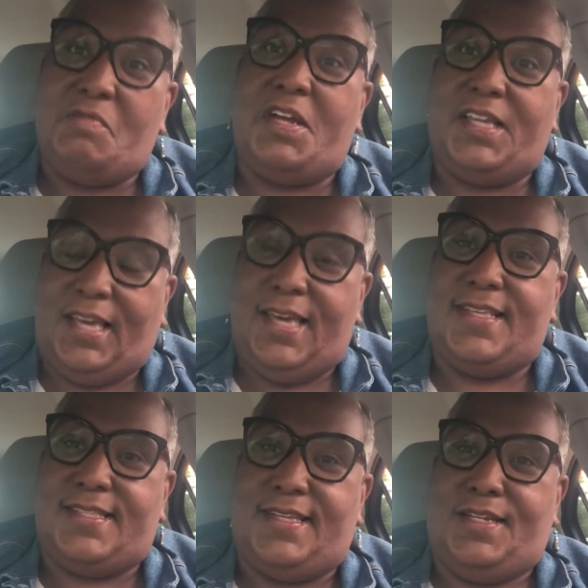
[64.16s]
really
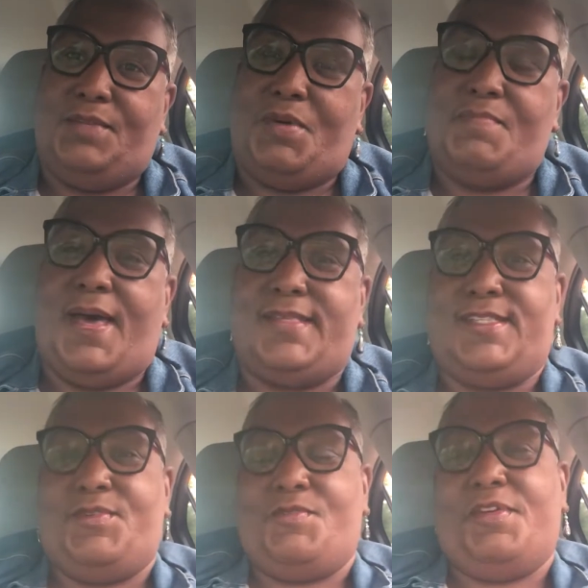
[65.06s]
is dealing with my
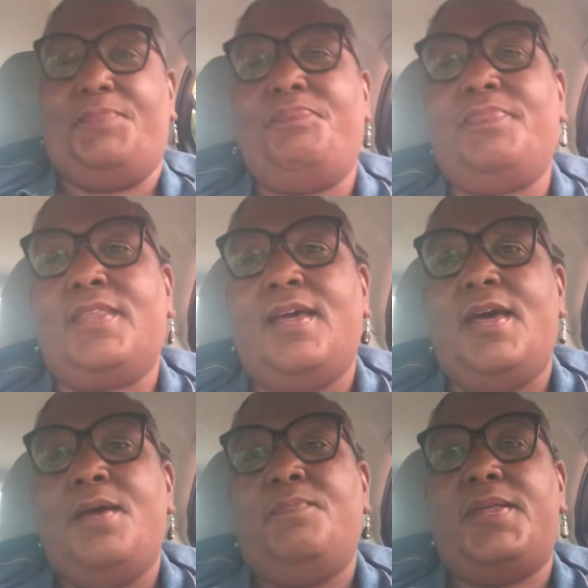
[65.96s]
story.
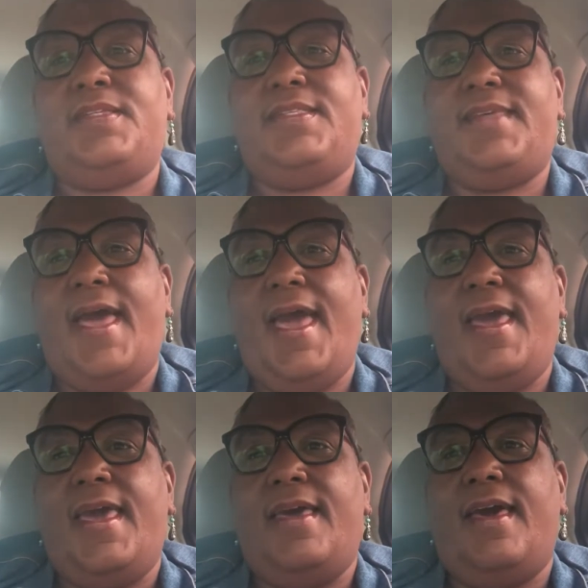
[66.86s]
But
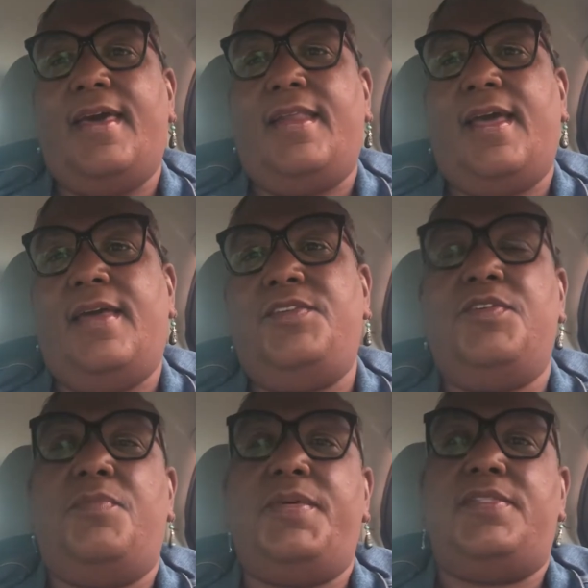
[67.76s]
today, and you're
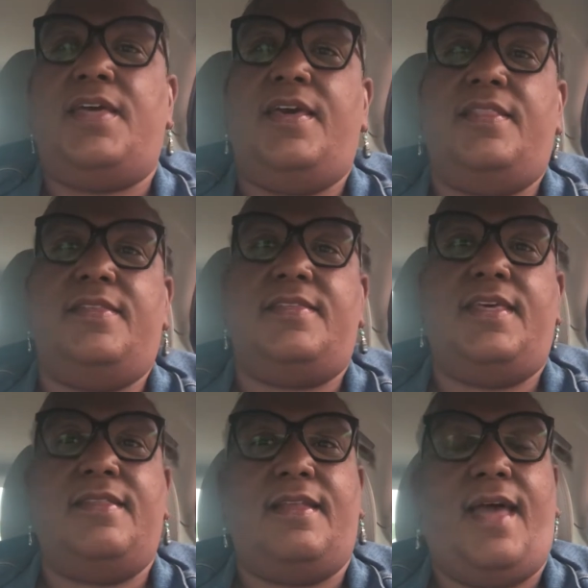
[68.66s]
going to be
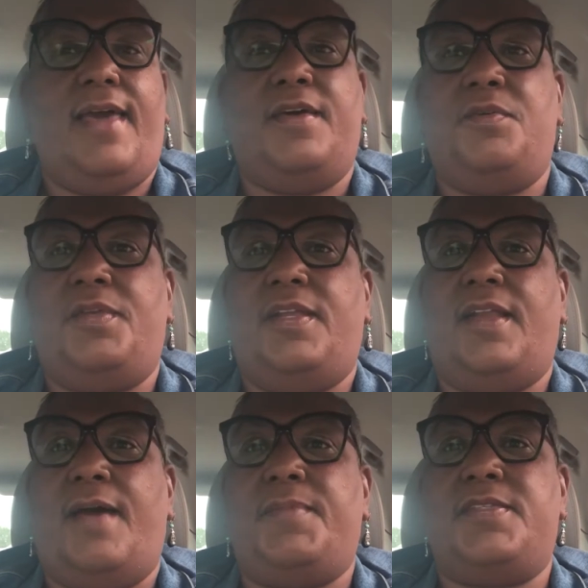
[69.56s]
seeing the light going in and
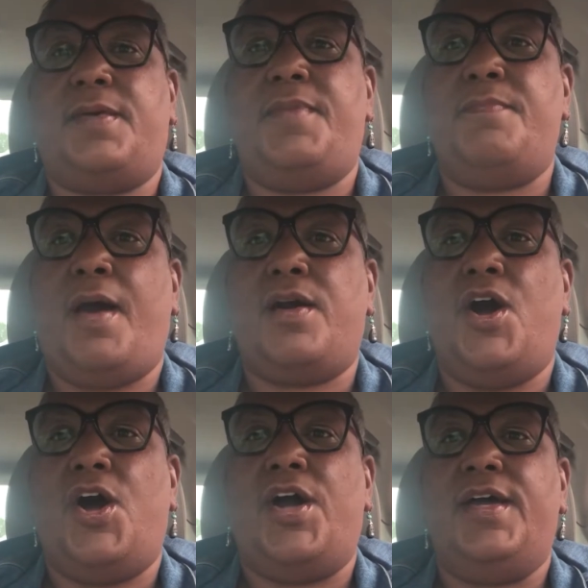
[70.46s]
out because I'm in my
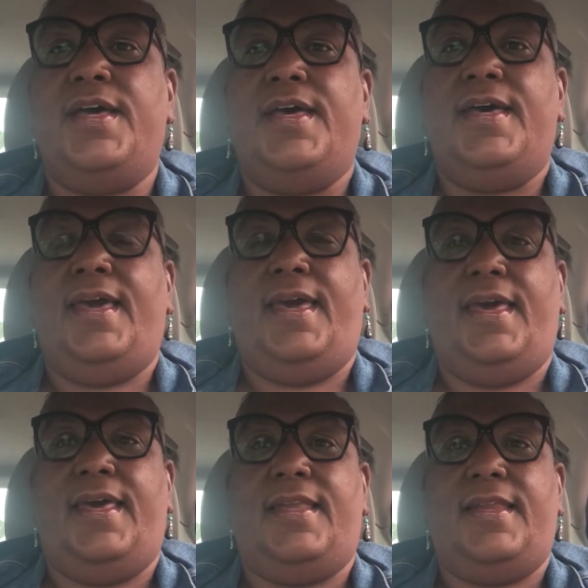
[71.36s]
car,
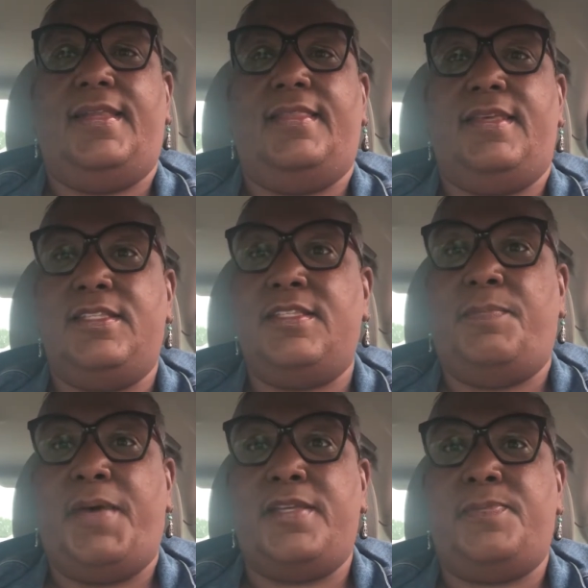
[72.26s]
and this is the
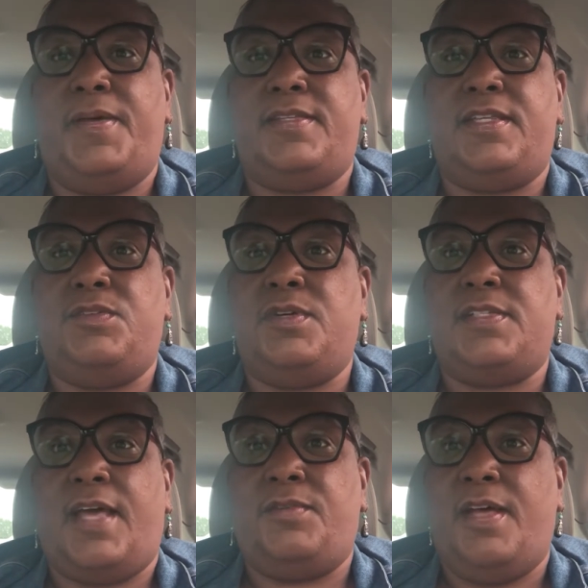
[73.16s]
best place to do it because
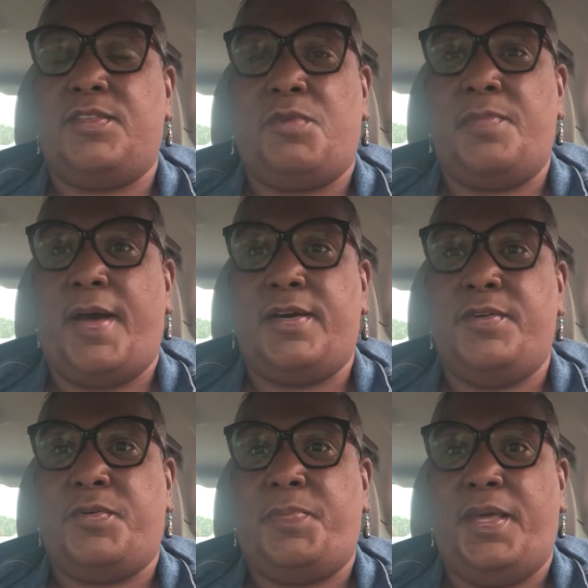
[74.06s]
I don't have to worry about
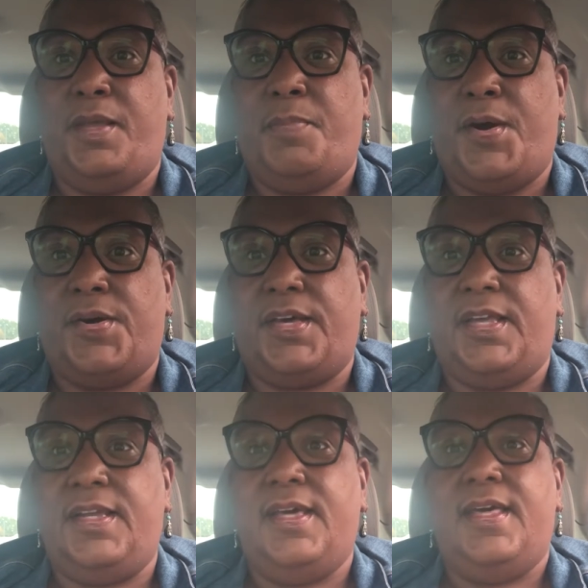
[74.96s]
Coco Penny
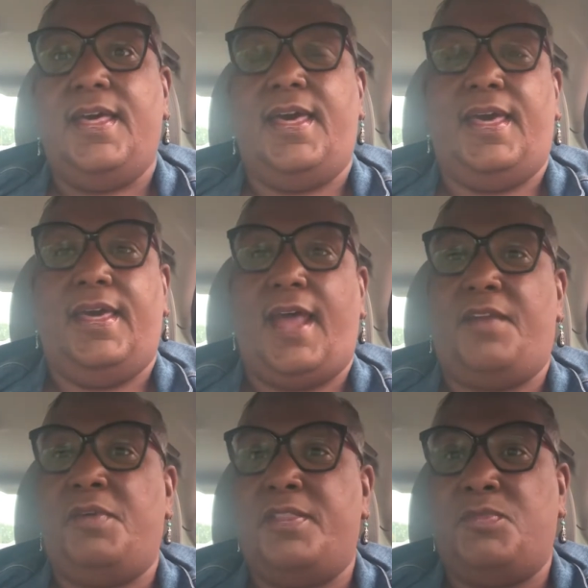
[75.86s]
barking, and I
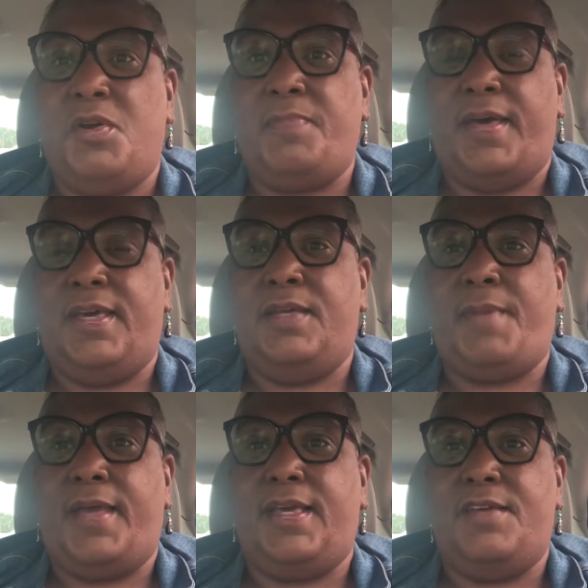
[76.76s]
don't have to worry about
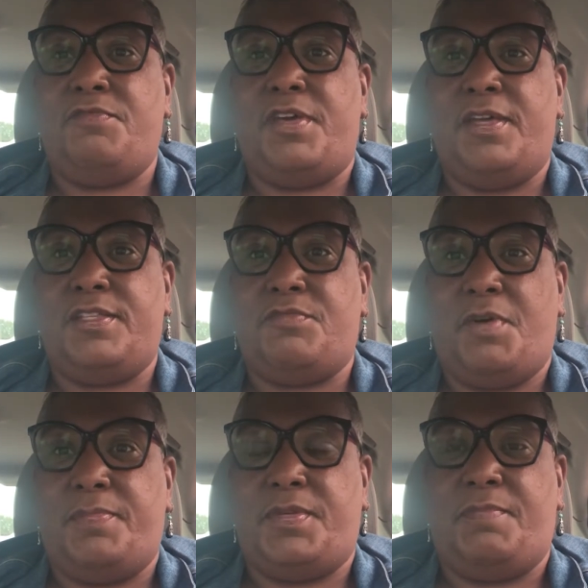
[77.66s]
anybody
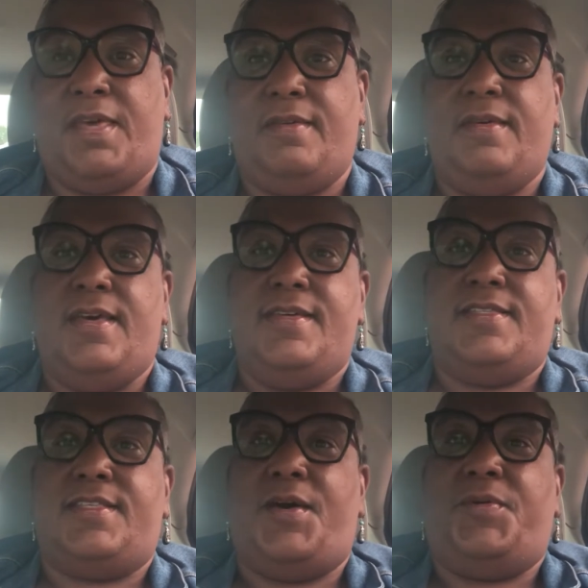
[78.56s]
interrupting me.
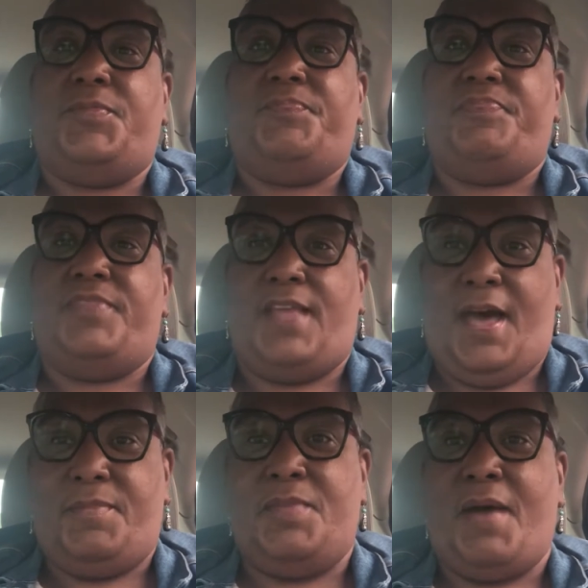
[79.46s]
So,
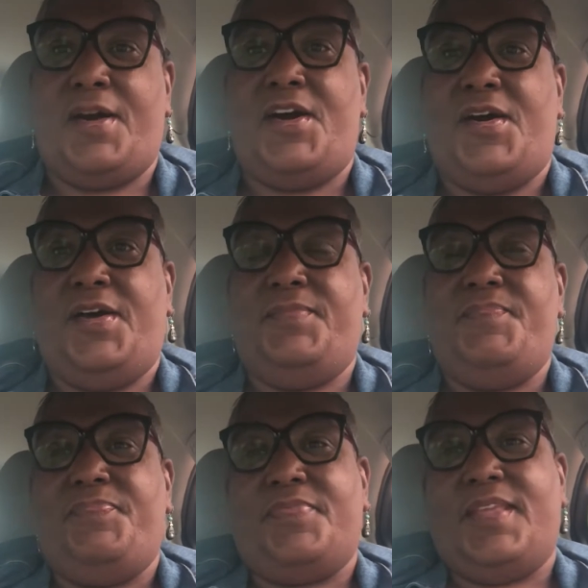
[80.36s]
I'm in my car.
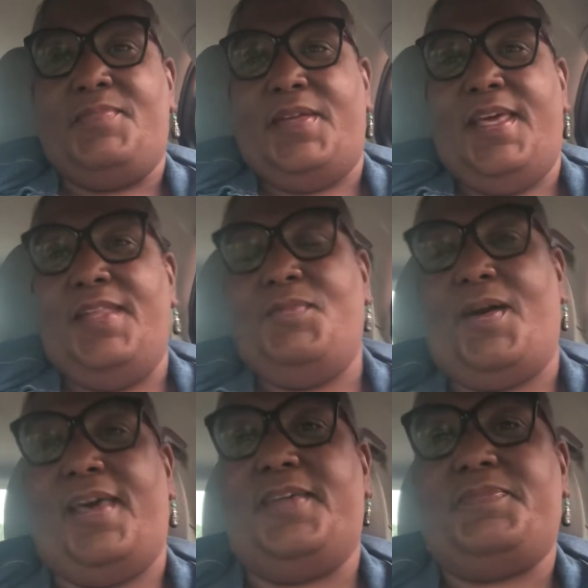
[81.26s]
But
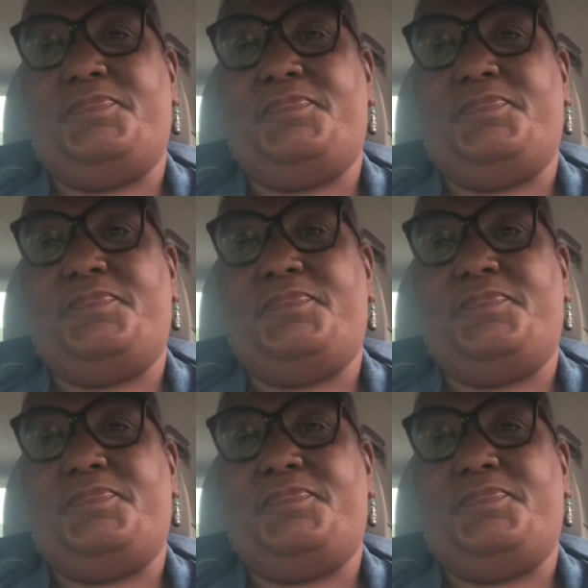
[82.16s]
anyway,